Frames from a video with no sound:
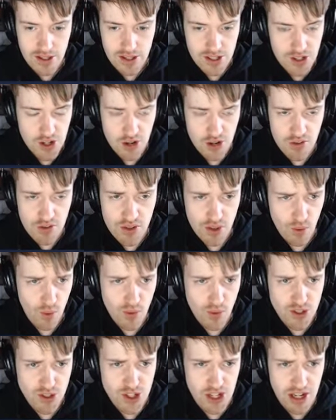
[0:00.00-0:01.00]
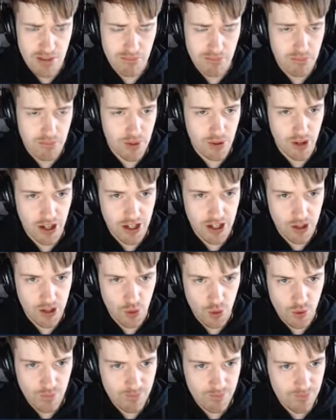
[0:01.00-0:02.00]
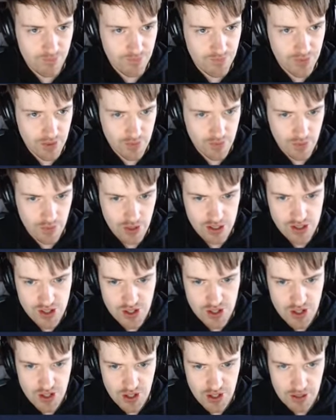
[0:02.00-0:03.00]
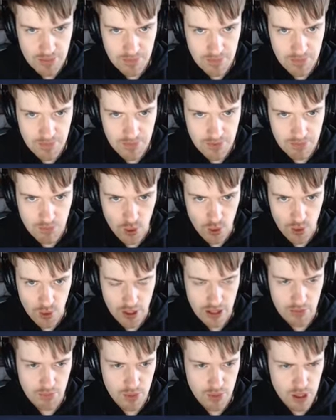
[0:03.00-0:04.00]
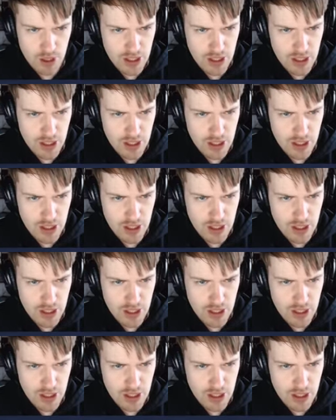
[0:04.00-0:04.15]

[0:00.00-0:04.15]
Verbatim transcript: So no one wants the gimp. Okay, cool. Let's um, poor gimp.